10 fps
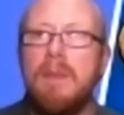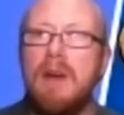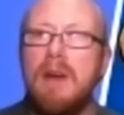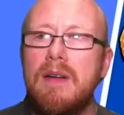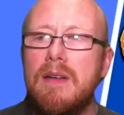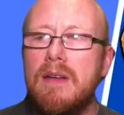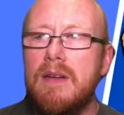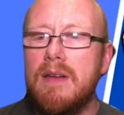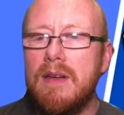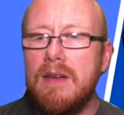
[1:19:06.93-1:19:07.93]
three.
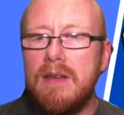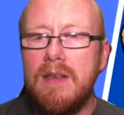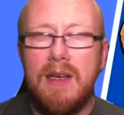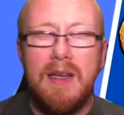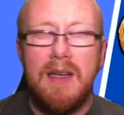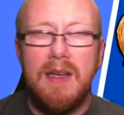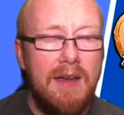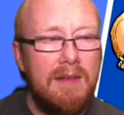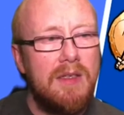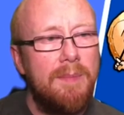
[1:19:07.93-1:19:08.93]
Yeah, yeah.
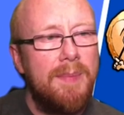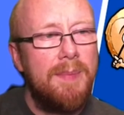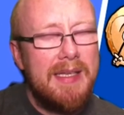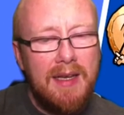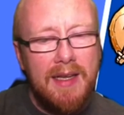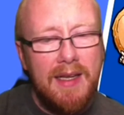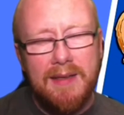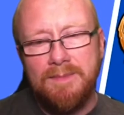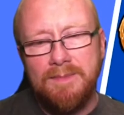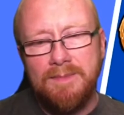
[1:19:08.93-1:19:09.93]
So basically,
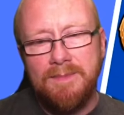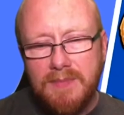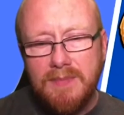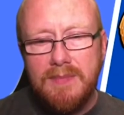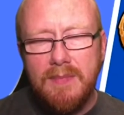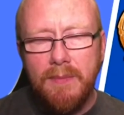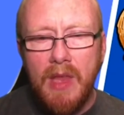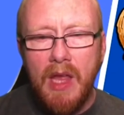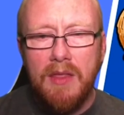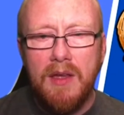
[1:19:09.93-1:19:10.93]

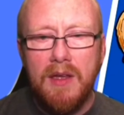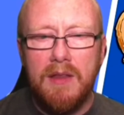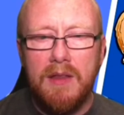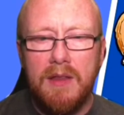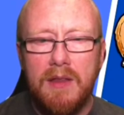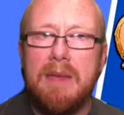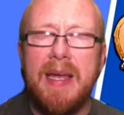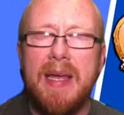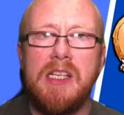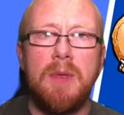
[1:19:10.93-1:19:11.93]
the the main
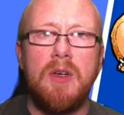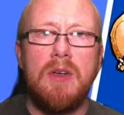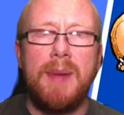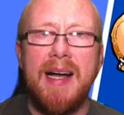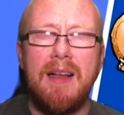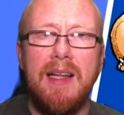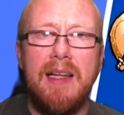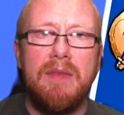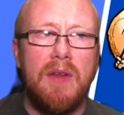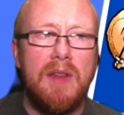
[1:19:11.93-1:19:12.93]
page I'm going to
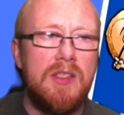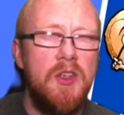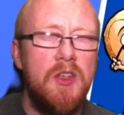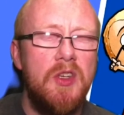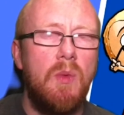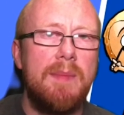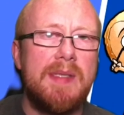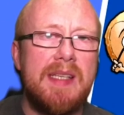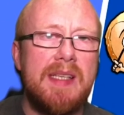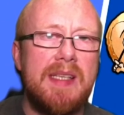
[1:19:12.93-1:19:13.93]
backlink for this new
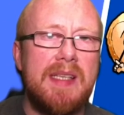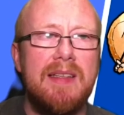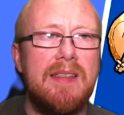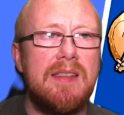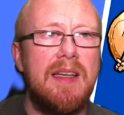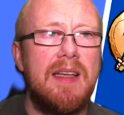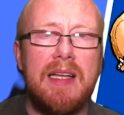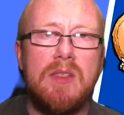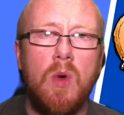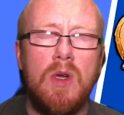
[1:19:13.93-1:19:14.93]
website is it's
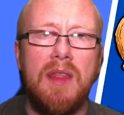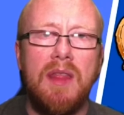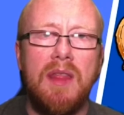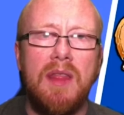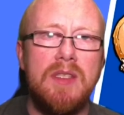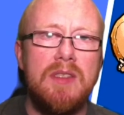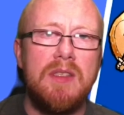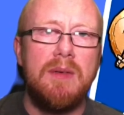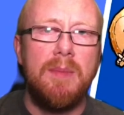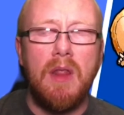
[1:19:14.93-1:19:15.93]
1,000
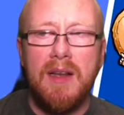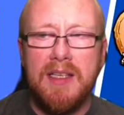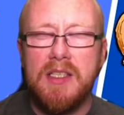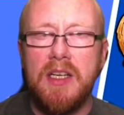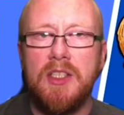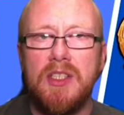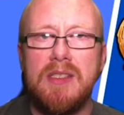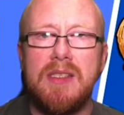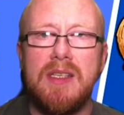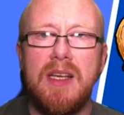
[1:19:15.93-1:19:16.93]
monthly
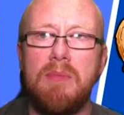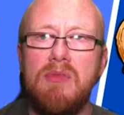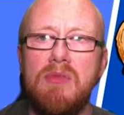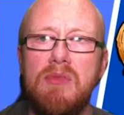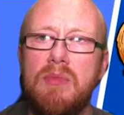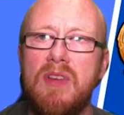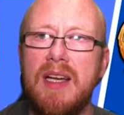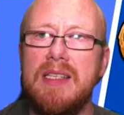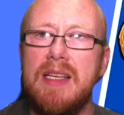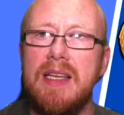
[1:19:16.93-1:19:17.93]
searches and product
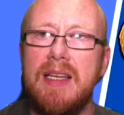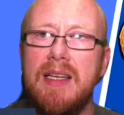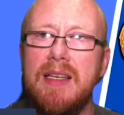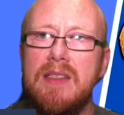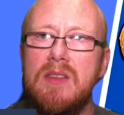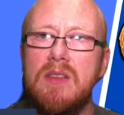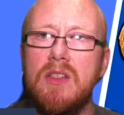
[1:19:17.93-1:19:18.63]
price is